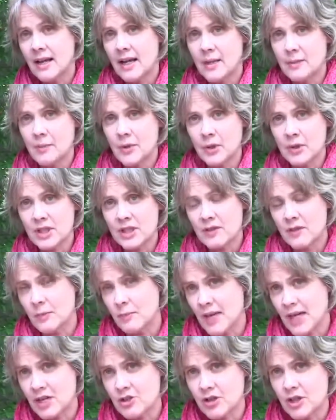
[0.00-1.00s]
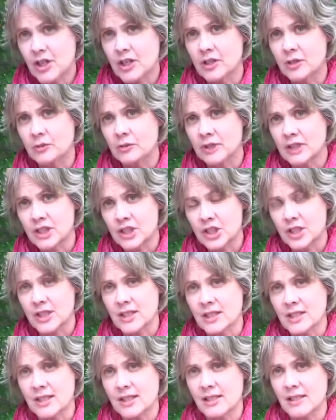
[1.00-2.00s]
And most of the patriarchal
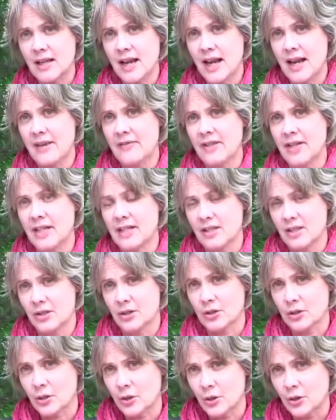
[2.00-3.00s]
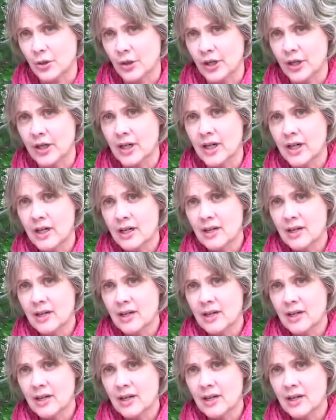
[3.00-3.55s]
religions have as their core